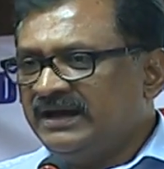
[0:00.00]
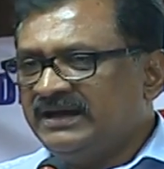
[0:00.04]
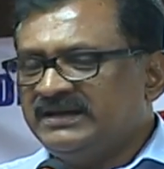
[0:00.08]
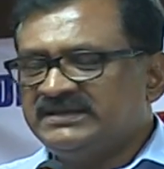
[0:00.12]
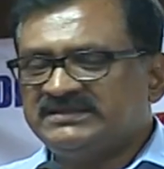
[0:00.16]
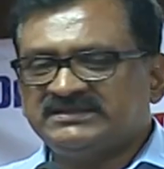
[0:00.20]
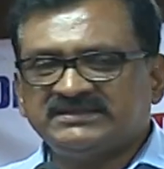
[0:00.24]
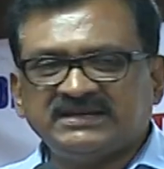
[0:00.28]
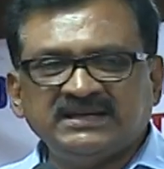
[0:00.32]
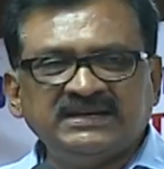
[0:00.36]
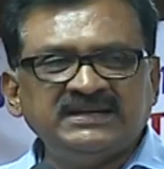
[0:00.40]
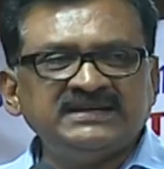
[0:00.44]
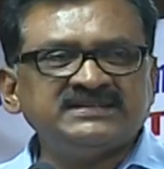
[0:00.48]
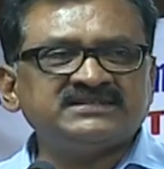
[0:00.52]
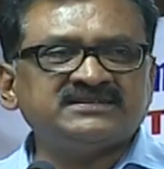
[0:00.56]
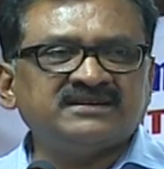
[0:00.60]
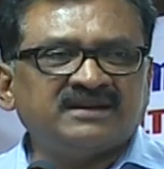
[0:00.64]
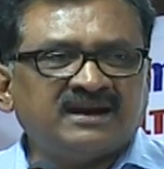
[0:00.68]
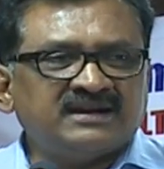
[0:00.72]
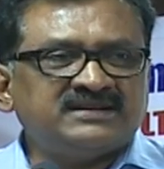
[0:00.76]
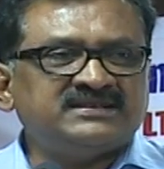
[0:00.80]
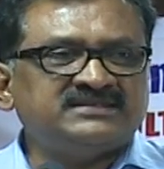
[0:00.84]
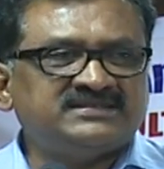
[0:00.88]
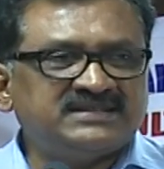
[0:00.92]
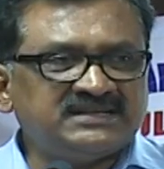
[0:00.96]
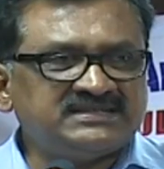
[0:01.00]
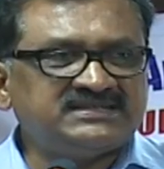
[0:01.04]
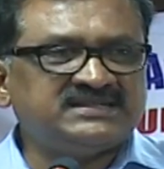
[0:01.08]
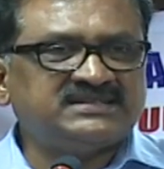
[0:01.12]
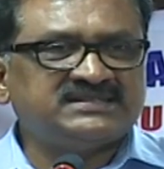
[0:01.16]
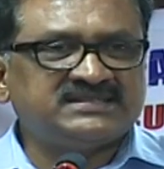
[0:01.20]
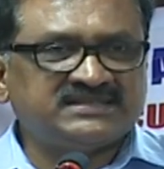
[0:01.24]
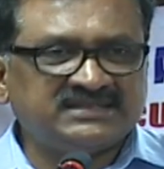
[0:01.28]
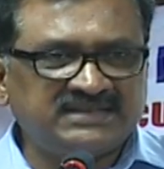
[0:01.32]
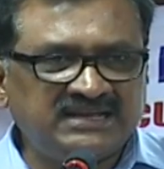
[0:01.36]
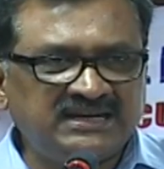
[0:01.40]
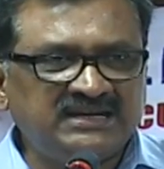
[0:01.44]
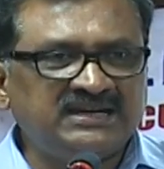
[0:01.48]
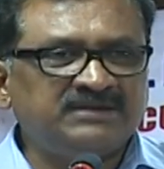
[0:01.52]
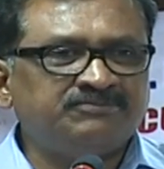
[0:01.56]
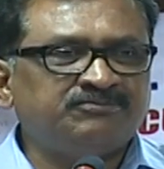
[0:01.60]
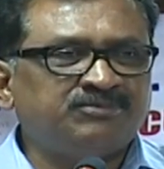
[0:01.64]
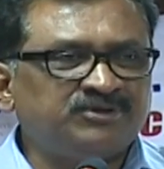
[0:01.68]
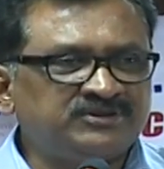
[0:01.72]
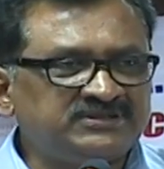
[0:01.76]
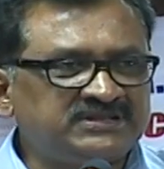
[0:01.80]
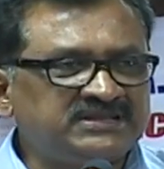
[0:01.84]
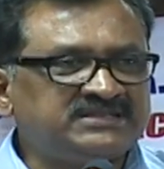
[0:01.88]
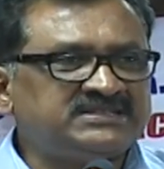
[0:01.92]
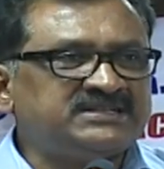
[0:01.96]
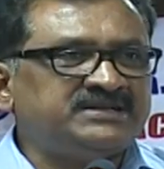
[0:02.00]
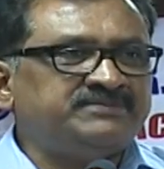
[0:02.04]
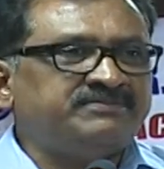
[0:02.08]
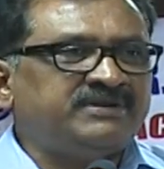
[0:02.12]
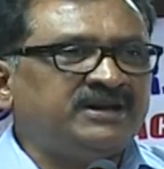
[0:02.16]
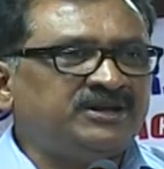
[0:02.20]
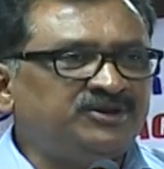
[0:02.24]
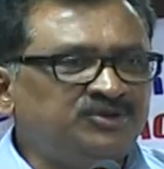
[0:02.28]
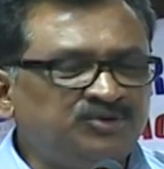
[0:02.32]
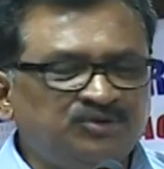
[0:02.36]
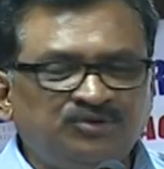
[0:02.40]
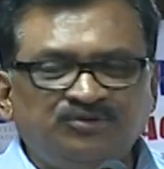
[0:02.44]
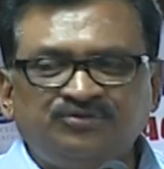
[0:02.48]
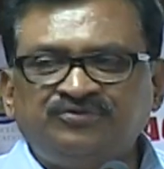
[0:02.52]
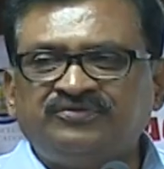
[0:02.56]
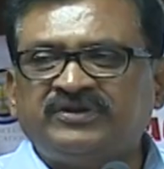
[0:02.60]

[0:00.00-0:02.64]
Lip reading: Skill is not just skill possessed by you